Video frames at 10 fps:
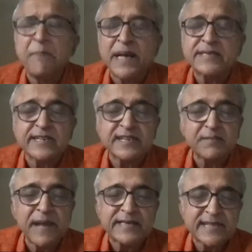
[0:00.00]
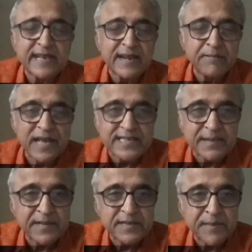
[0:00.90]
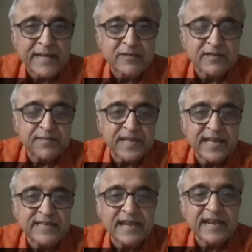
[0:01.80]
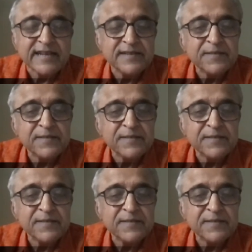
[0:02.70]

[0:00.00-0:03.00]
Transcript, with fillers: masters in maths there, B S M S math or something like that?